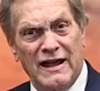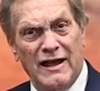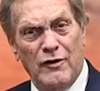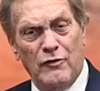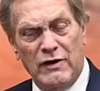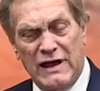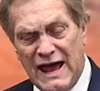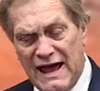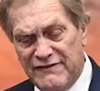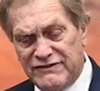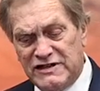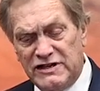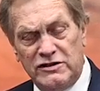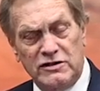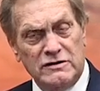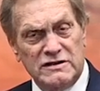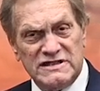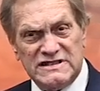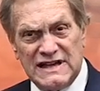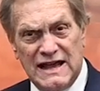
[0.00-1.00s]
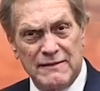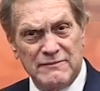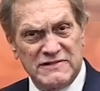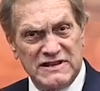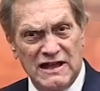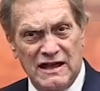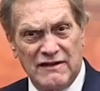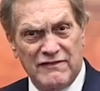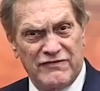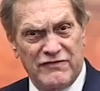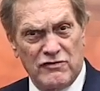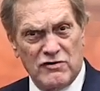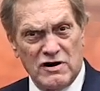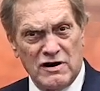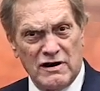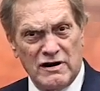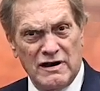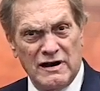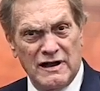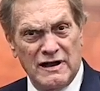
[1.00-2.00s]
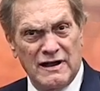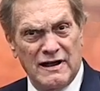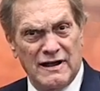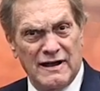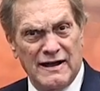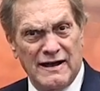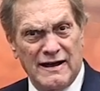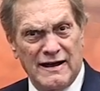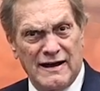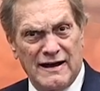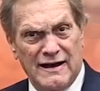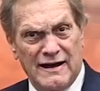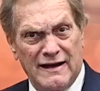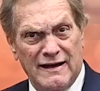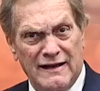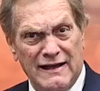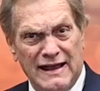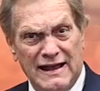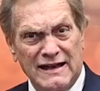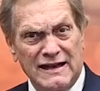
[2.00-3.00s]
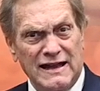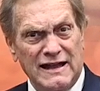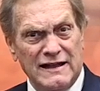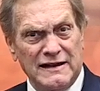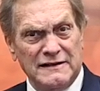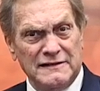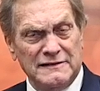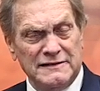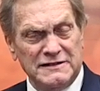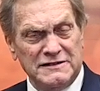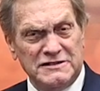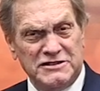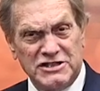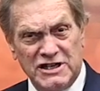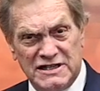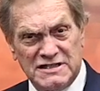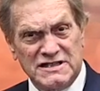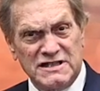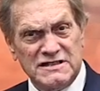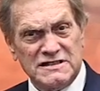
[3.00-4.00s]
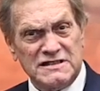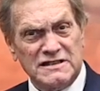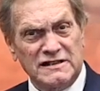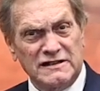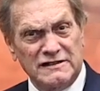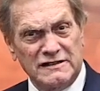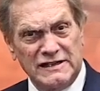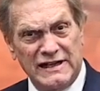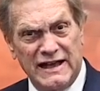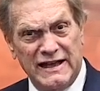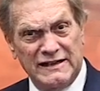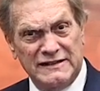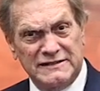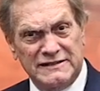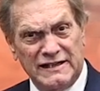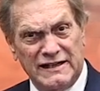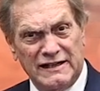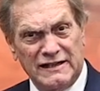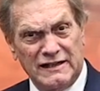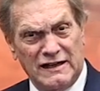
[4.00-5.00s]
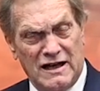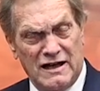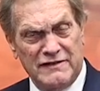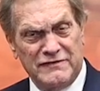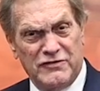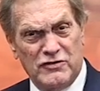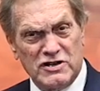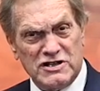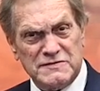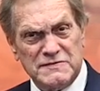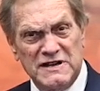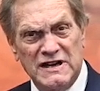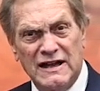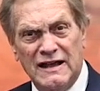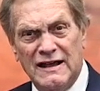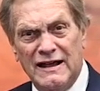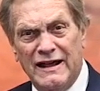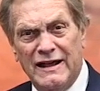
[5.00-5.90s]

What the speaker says: We have to do the same thing for Indian justice and law enforcement.